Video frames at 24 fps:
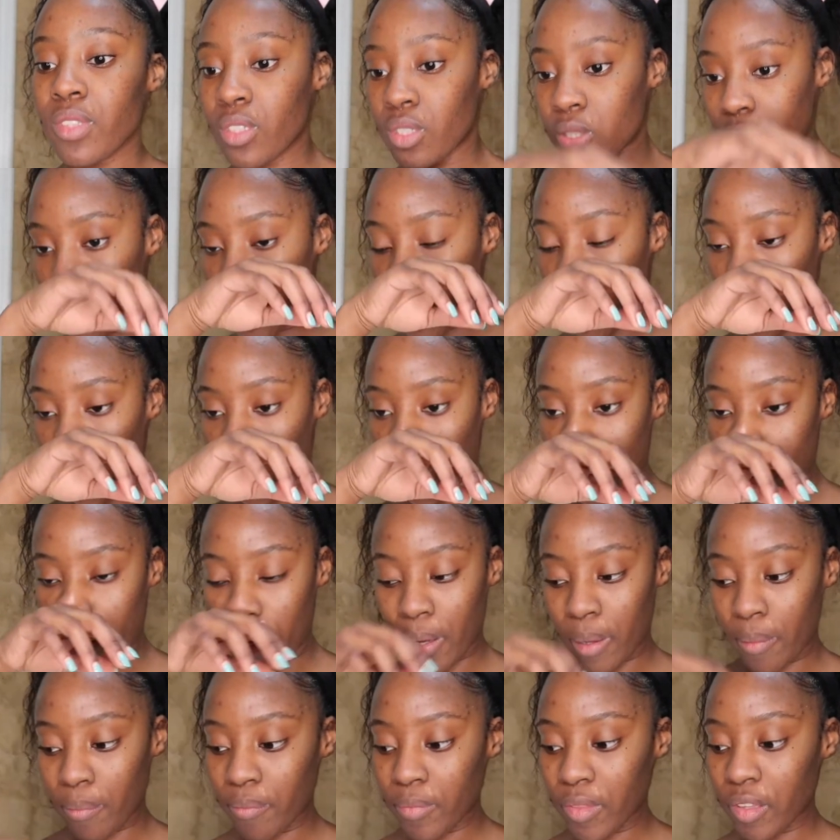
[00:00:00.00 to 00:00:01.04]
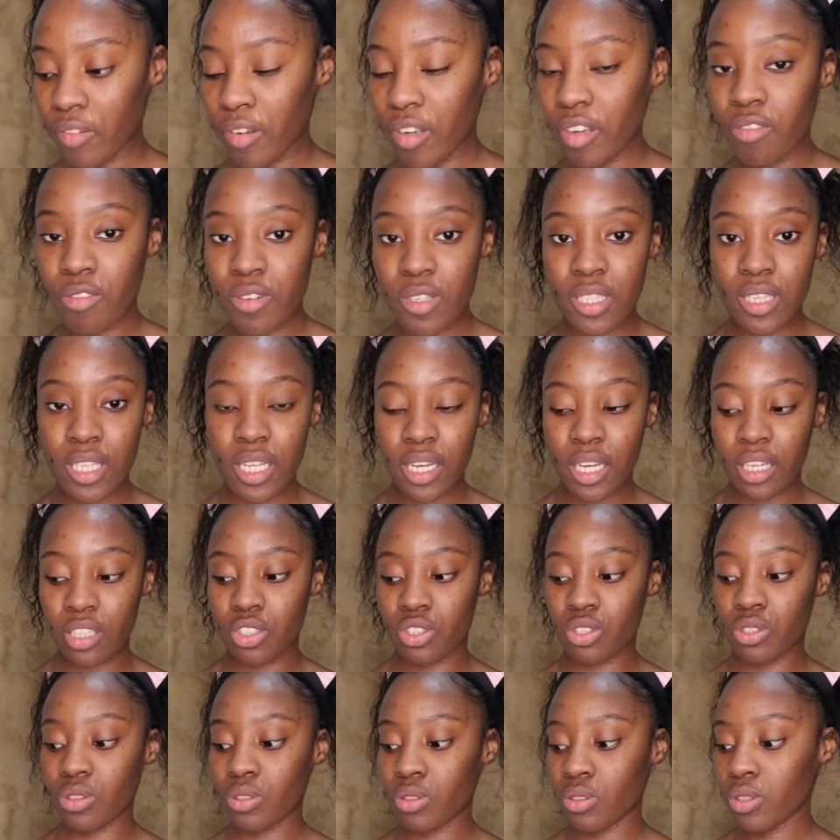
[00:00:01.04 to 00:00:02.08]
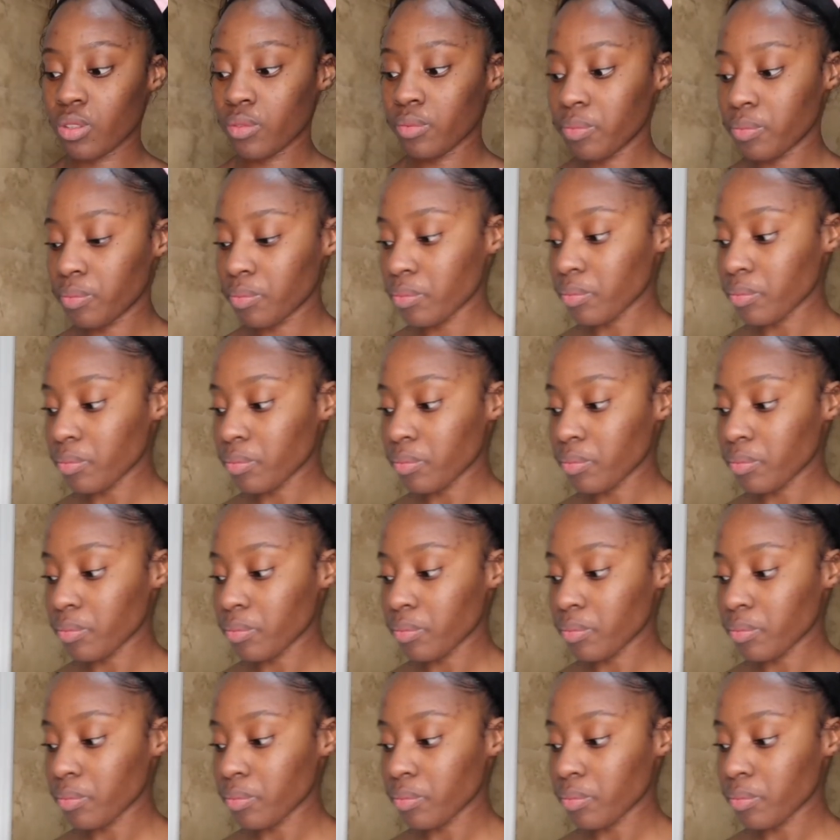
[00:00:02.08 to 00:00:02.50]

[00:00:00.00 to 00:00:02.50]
So the very first thing I do,